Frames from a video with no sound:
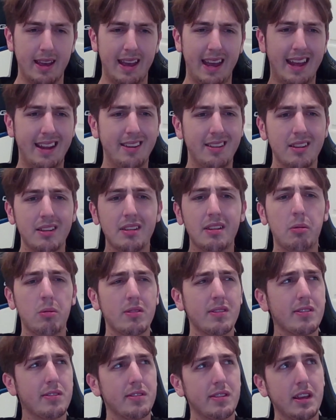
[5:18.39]
And there
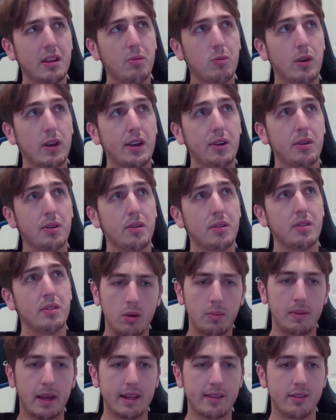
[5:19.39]
was a scene where,
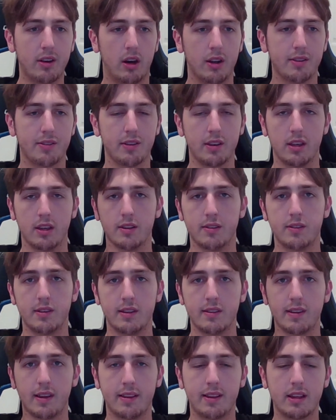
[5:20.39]
going back to honestly good
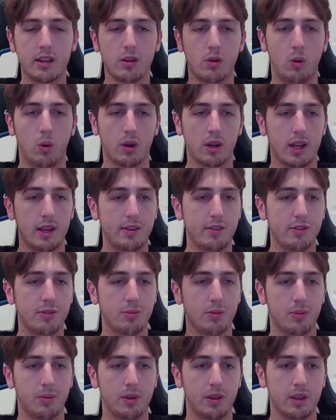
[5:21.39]
scenes, I think the court cases
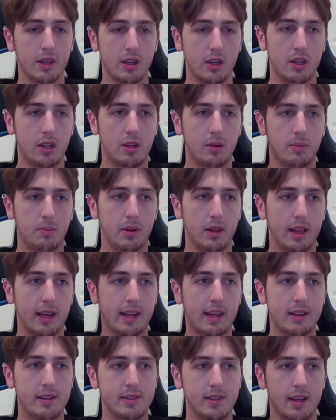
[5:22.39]
were really good, but like
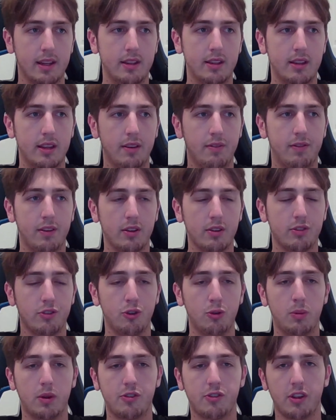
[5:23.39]
I said, it felt
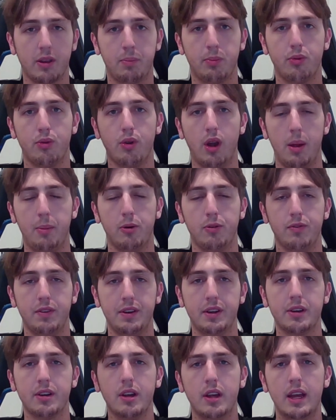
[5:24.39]
too much like Primal
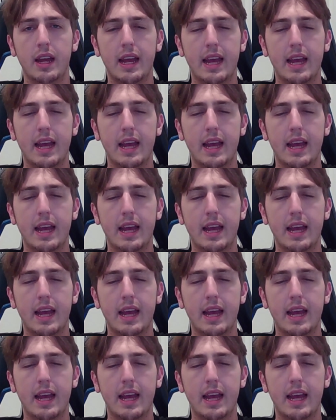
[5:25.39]
Fear.